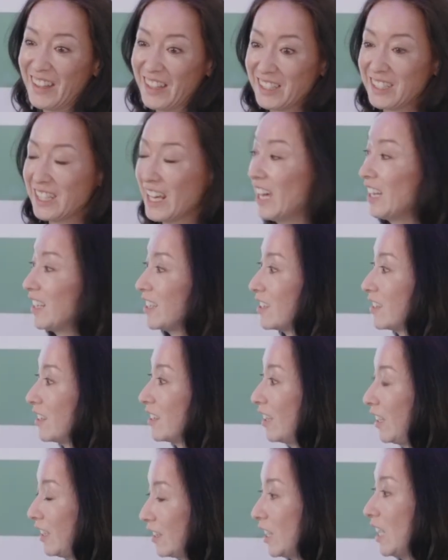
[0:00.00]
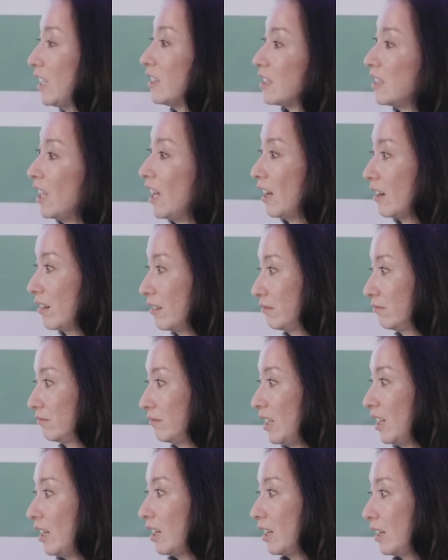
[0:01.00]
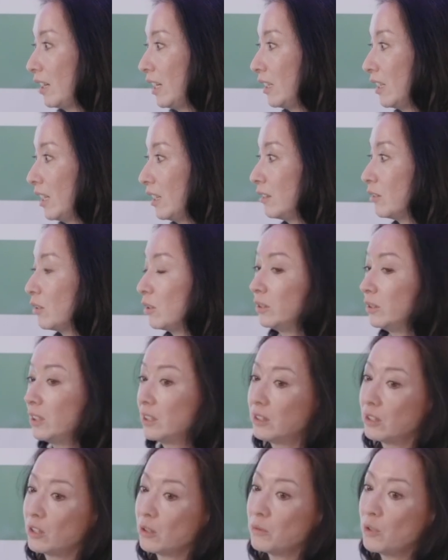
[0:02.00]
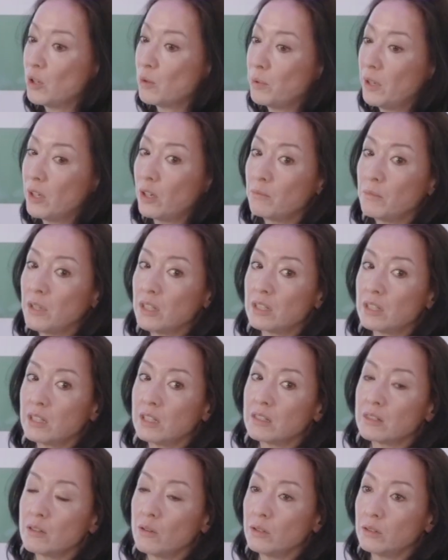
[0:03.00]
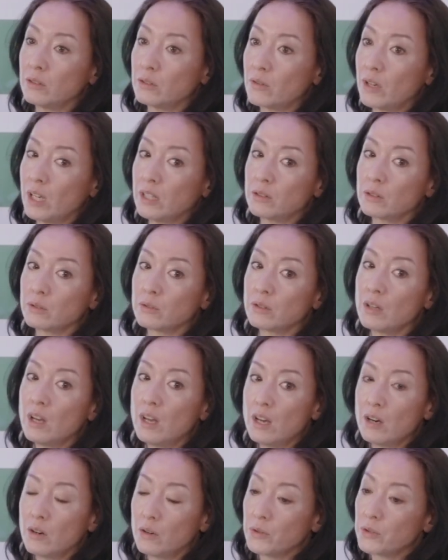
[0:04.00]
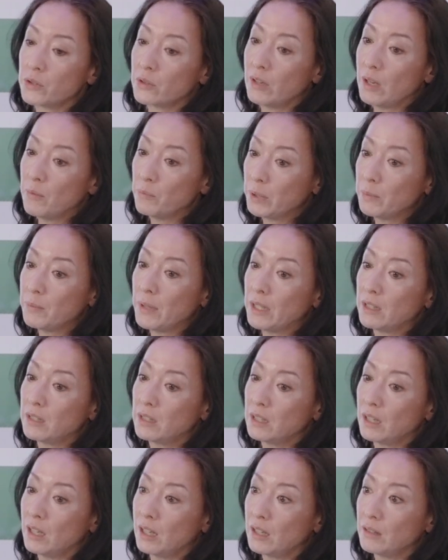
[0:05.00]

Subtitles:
text. It's there, and I know that the European Commission is going to try to also implement